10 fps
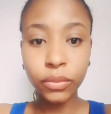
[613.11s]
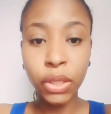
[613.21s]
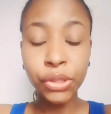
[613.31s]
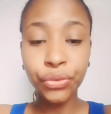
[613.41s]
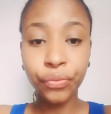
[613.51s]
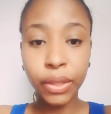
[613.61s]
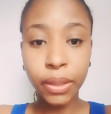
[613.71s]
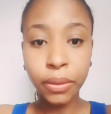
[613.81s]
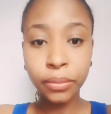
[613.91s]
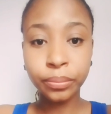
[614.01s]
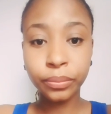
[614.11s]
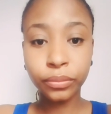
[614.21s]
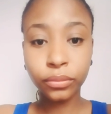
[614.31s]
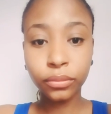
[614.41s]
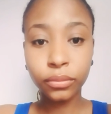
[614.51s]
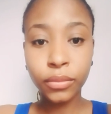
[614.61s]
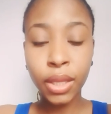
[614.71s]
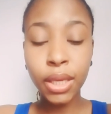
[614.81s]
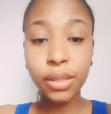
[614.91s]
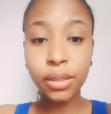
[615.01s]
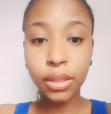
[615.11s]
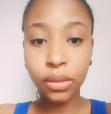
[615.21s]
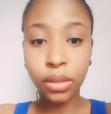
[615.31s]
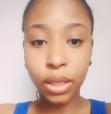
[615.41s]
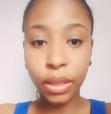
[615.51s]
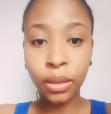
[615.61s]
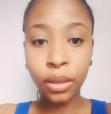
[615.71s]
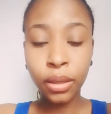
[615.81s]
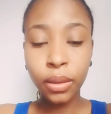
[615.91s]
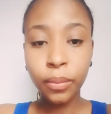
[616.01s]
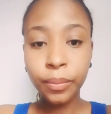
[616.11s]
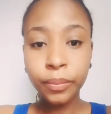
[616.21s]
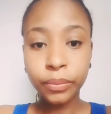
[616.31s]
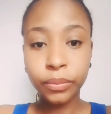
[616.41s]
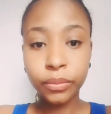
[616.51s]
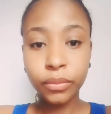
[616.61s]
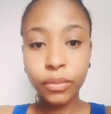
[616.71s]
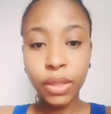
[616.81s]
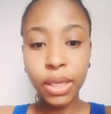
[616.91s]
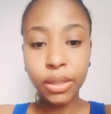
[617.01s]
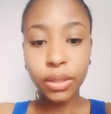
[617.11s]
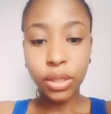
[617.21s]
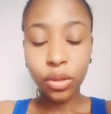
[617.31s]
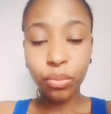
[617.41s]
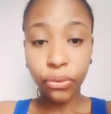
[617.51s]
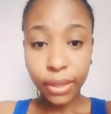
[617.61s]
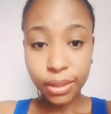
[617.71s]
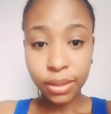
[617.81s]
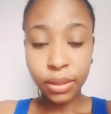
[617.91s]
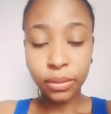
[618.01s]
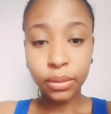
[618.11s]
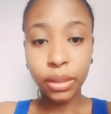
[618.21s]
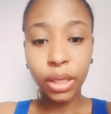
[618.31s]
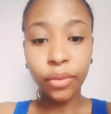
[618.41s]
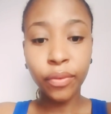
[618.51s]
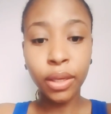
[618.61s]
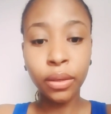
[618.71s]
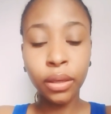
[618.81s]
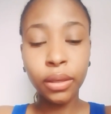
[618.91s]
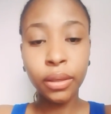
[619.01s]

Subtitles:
is real. He's still good. He's still present. Even